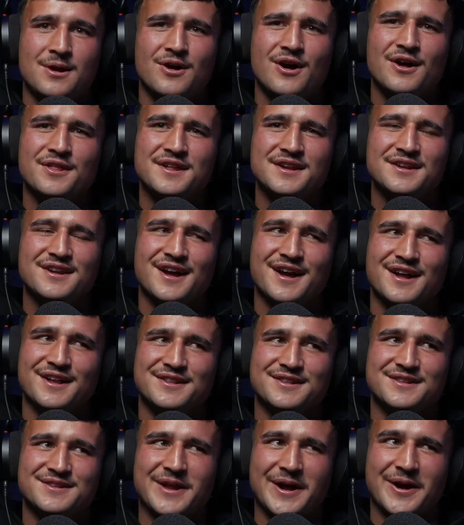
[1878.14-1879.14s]
I think like
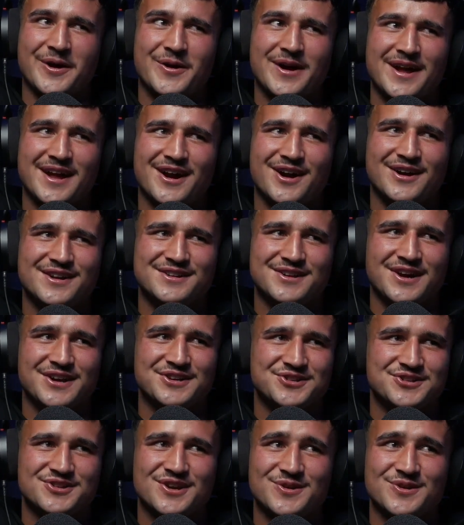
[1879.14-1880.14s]
I
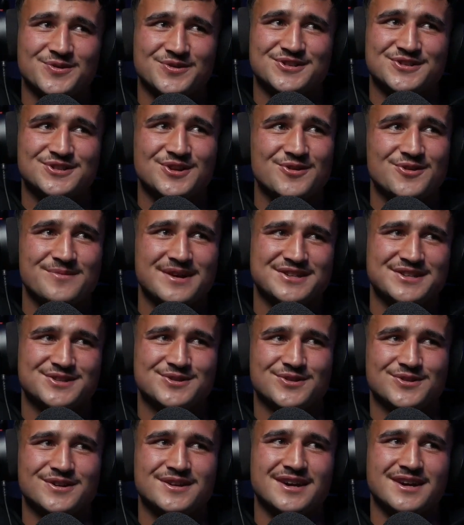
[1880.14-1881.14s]
struggled so much
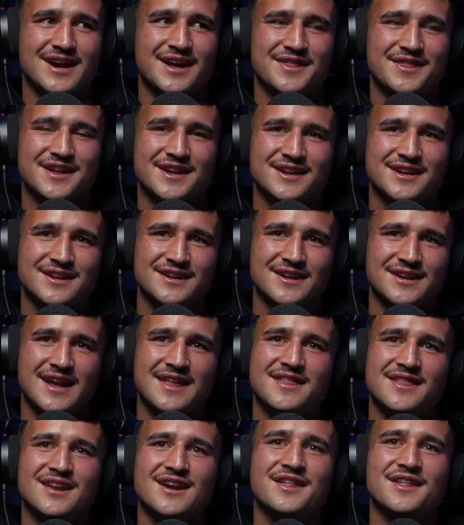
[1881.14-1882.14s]
through it. I think
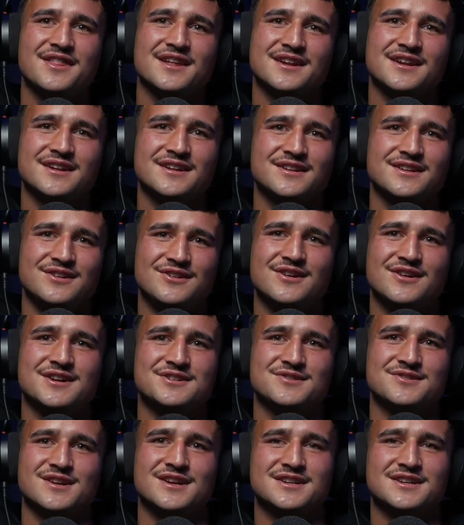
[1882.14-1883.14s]
you
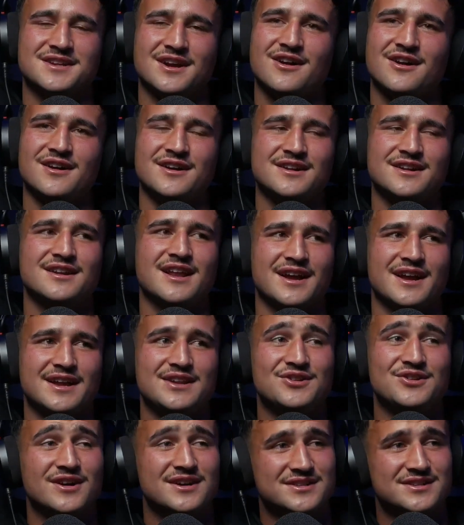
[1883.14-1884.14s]
guys realised
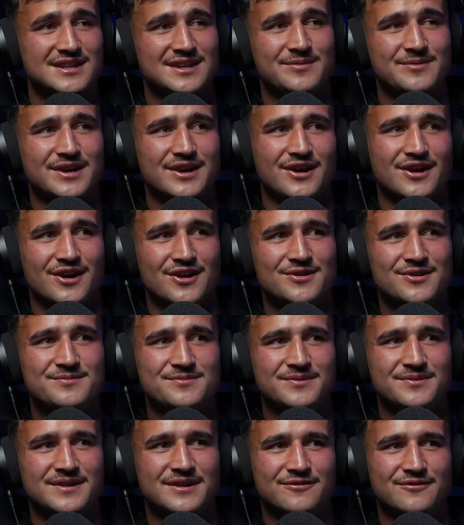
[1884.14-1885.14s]
and you guys let me go home
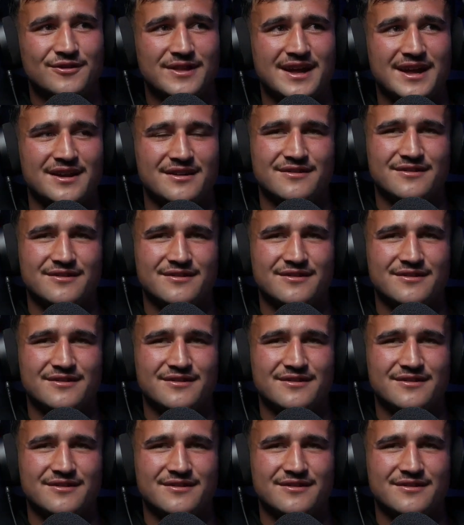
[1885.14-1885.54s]
for that.